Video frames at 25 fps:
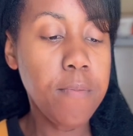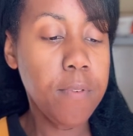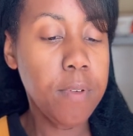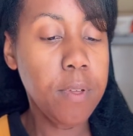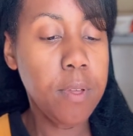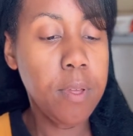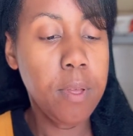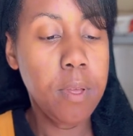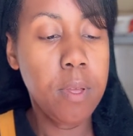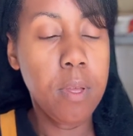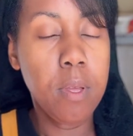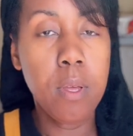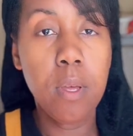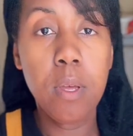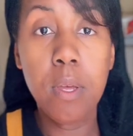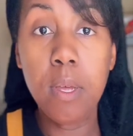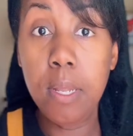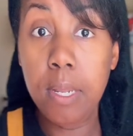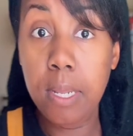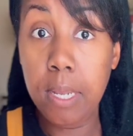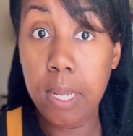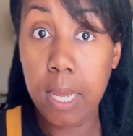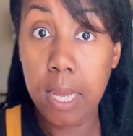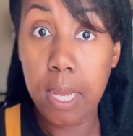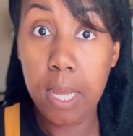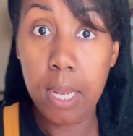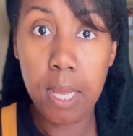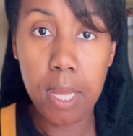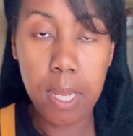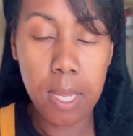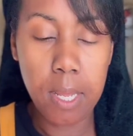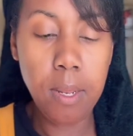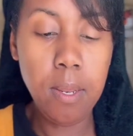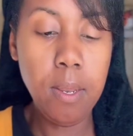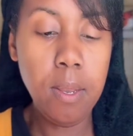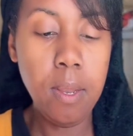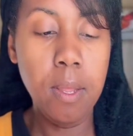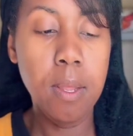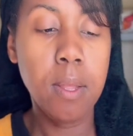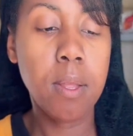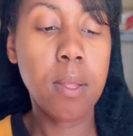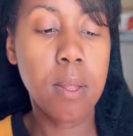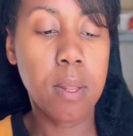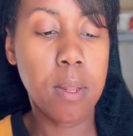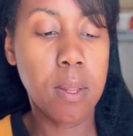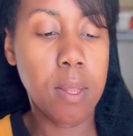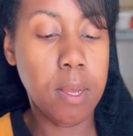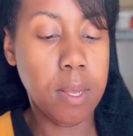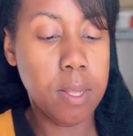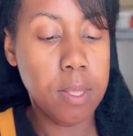a knead in
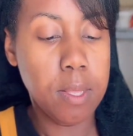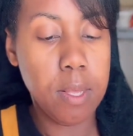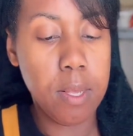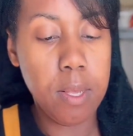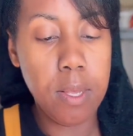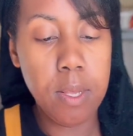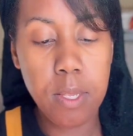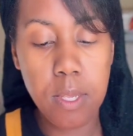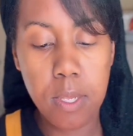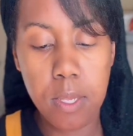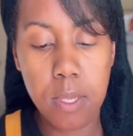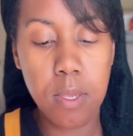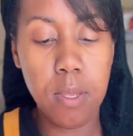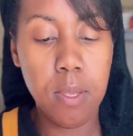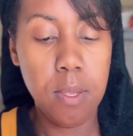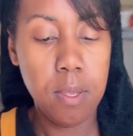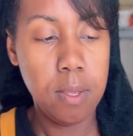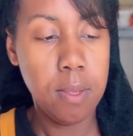like this,